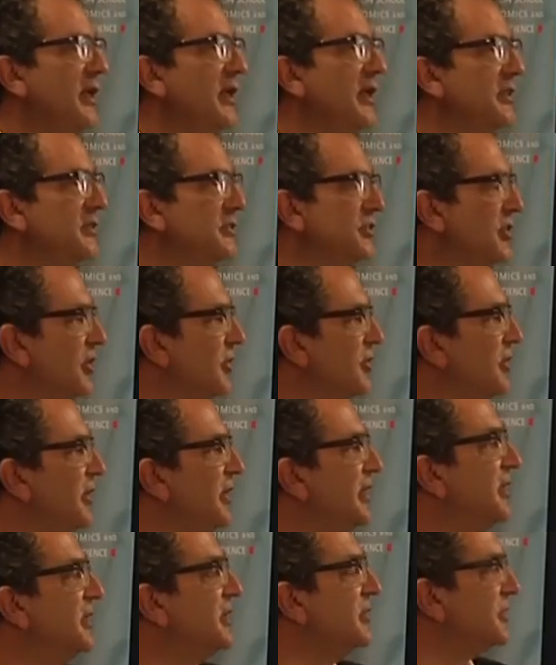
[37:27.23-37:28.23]
is
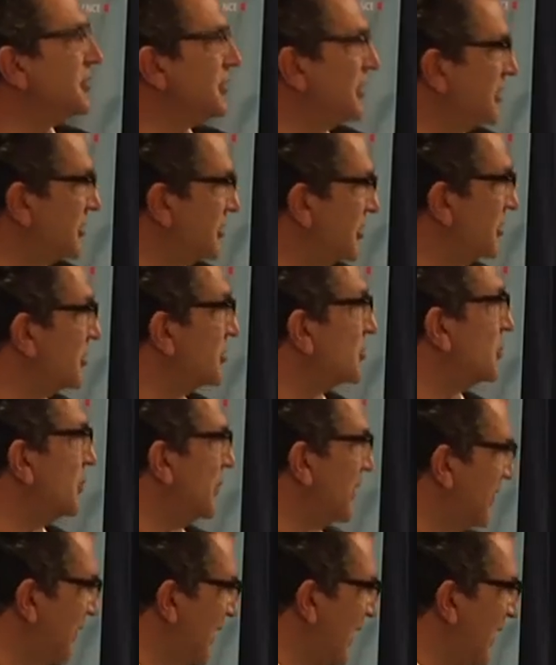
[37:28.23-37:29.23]
certainly consistent
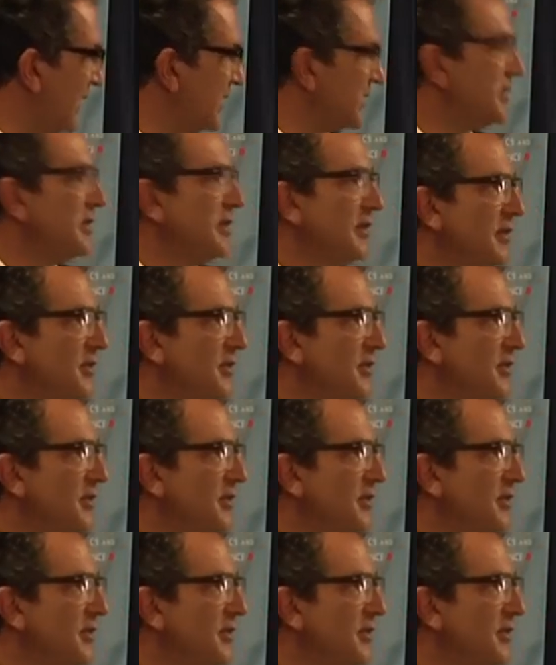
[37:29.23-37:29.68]
with that,